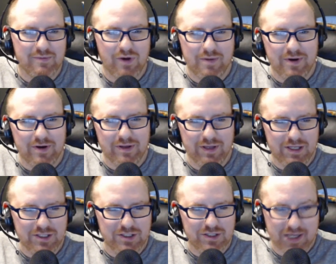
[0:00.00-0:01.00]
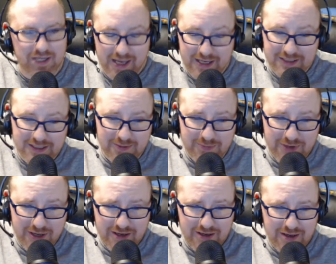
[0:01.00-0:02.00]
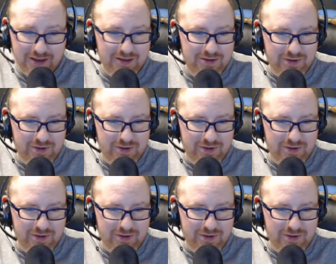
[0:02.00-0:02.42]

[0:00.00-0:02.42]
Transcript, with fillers: primarily a, a case company. Yeah.